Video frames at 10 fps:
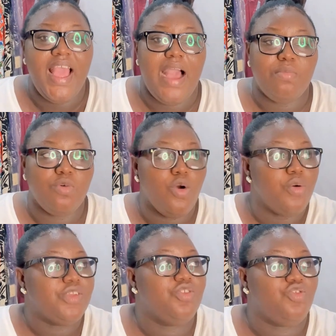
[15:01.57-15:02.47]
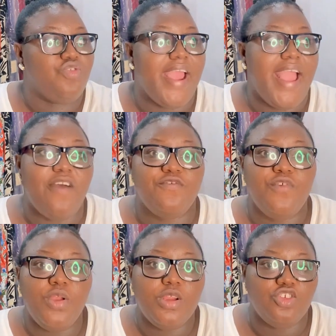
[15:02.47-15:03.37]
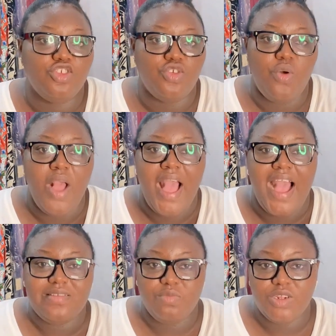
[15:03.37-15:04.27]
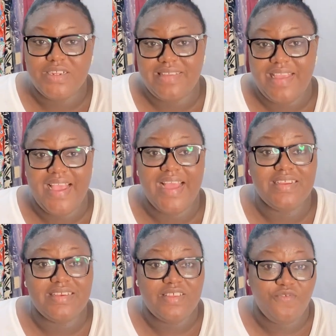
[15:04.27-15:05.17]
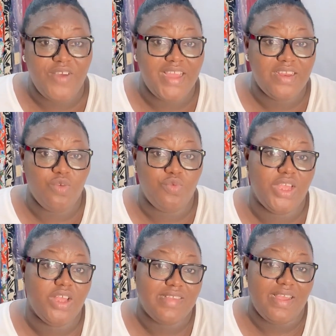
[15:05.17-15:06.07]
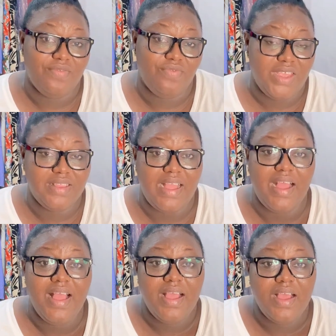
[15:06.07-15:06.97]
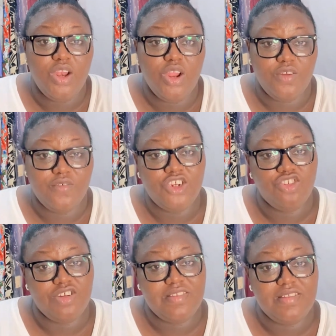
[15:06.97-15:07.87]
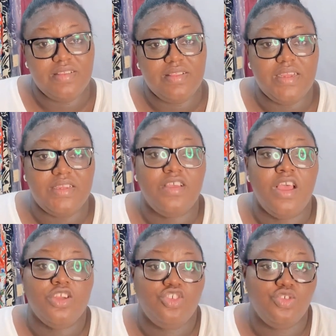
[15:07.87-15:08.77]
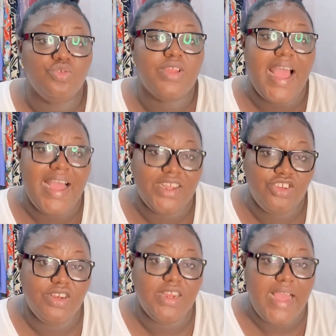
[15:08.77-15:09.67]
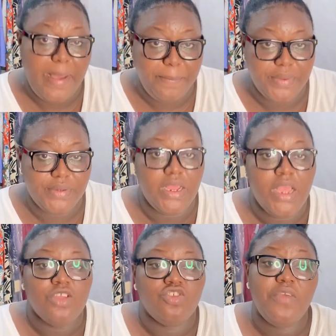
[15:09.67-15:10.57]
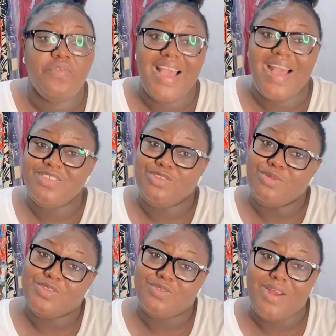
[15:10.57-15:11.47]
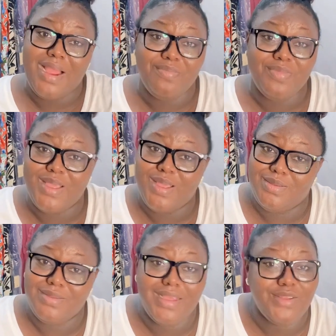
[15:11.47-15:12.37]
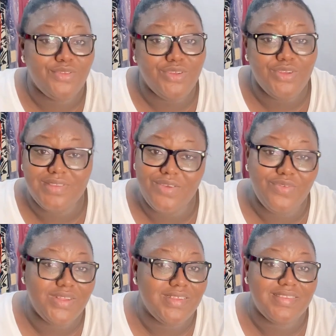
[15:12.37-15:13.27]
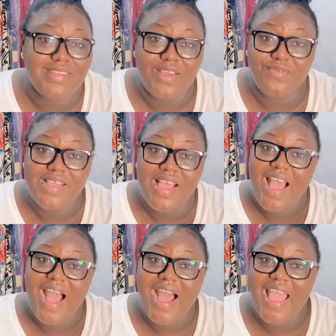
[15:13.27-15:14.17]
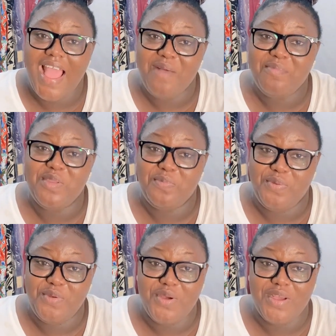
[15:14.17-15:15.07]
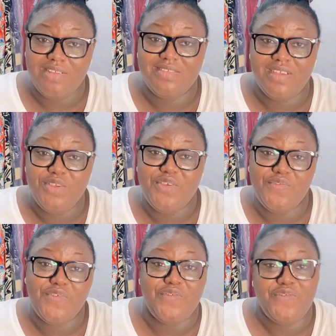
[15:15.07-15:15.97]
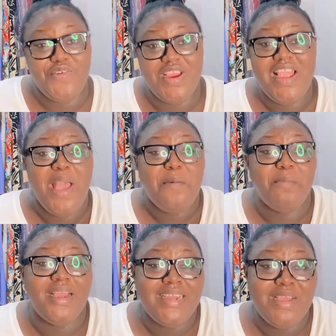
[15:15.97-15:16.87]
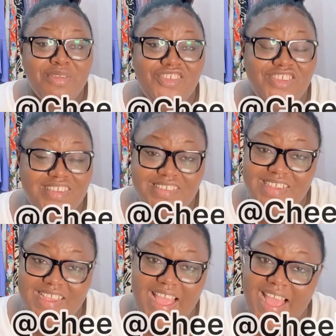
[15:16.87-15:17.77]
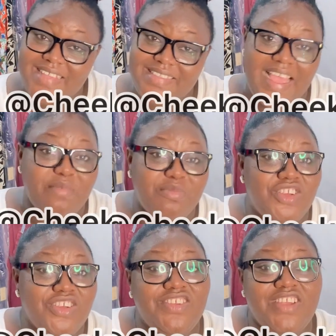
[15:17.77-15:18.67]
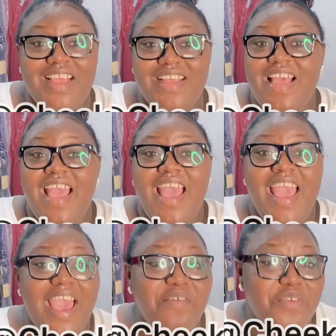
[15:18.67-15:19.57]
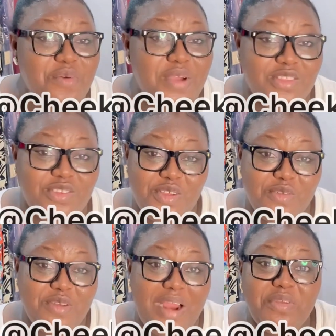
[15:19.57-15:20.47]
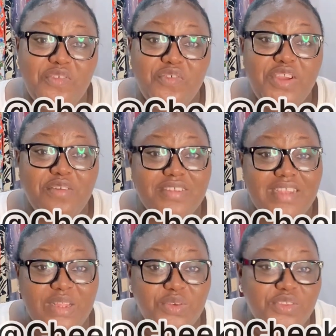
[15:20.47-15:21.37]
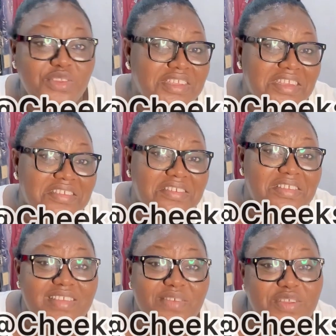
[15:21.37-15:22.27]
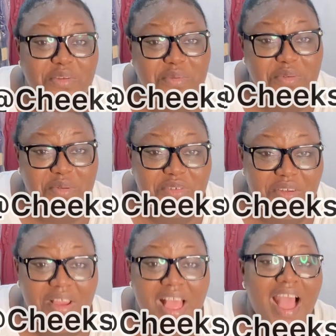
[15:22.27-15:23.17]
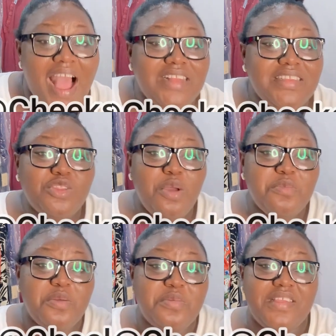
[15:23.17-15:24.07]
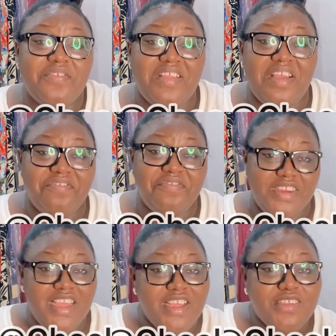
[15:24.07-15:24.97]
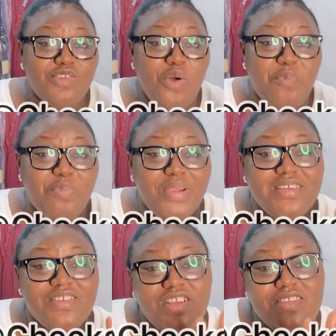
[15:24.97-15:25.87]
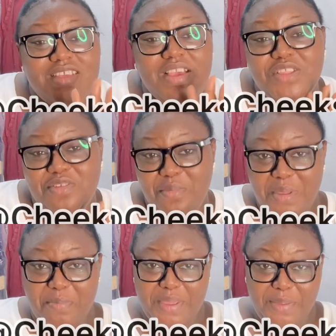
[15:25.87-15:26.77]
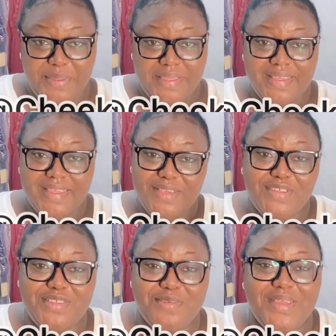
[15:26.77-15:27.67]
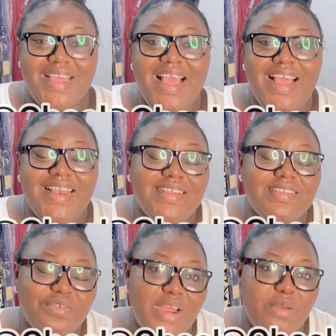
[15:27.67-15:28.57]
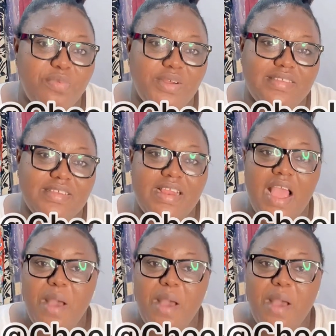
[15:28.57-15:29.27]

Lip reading: I'm going to try and follow the show as much as I can in this final week, because I think that a lot of interesting things should actually happen. So if you haven't subscribed, then you're doing yourself a disservice. I am the plug, I'll tell you for free. My name is Cheeks JS. I am Cheeks JS everywhere. To subscribe is free of charge. There is not the TV subscription, and the thumbs up stuff not free. So please just give it to me, baby. Give it to me. Little red button,